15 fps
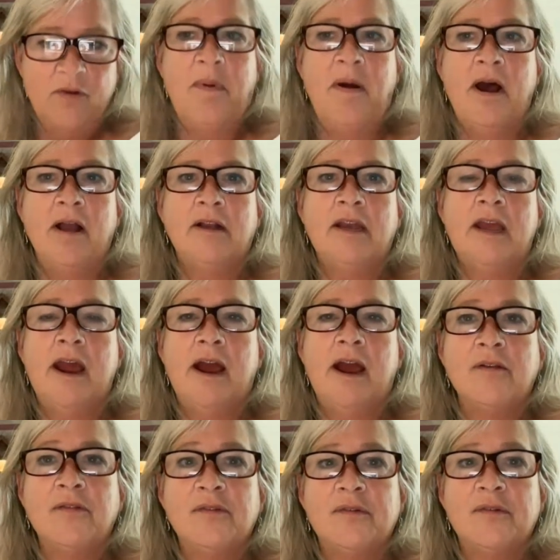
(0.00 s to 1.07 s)
nother
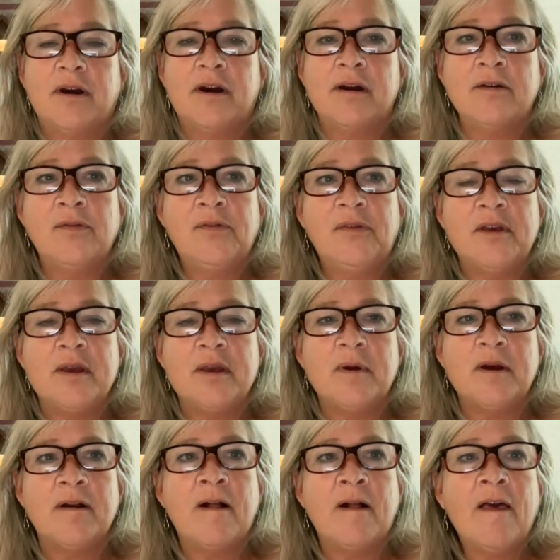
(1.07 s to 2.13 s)
podcast, honestly.
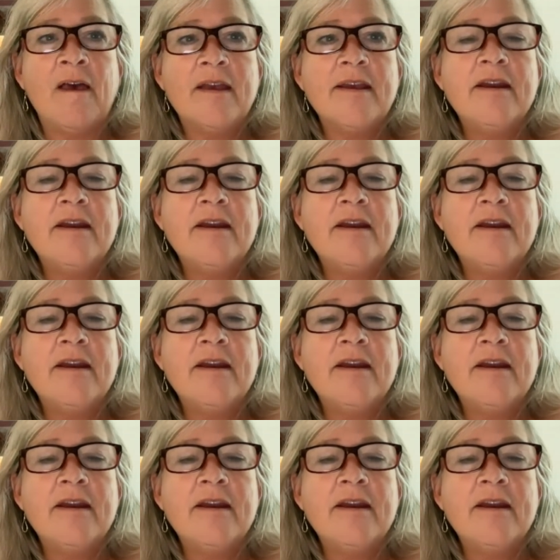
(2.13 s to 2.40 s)
But